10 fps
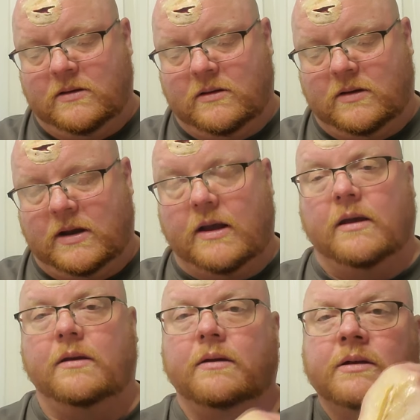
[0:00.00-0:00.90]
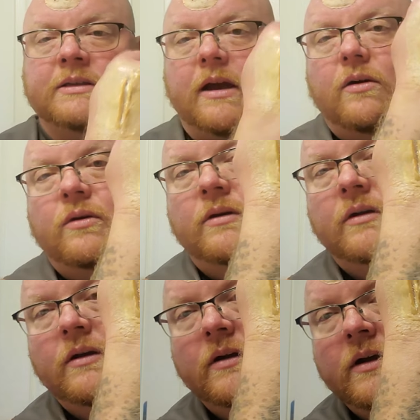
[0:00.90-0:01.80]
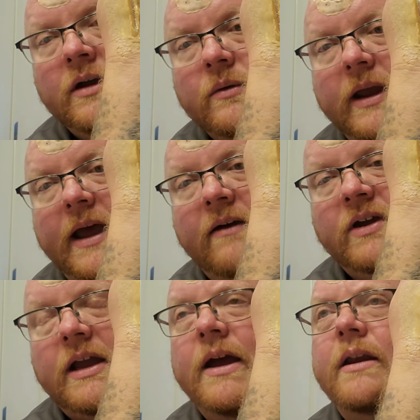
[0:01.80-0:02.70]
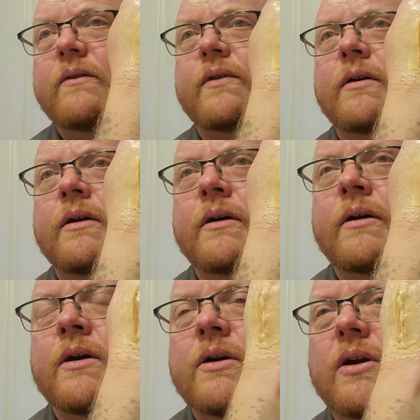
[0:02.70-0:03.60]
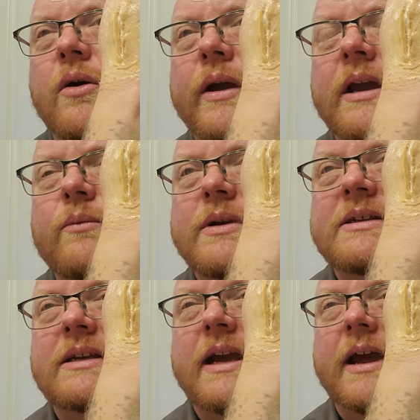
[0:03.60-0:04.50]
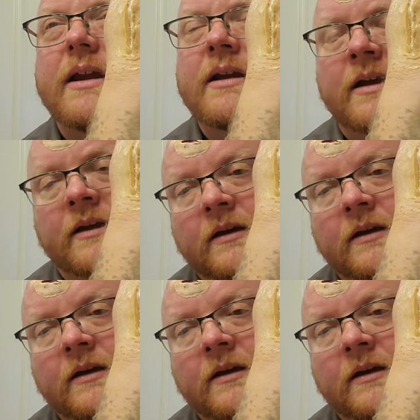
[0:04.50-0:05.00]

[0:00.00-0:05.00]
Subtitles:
Okay, so we have it kind of going in with skin,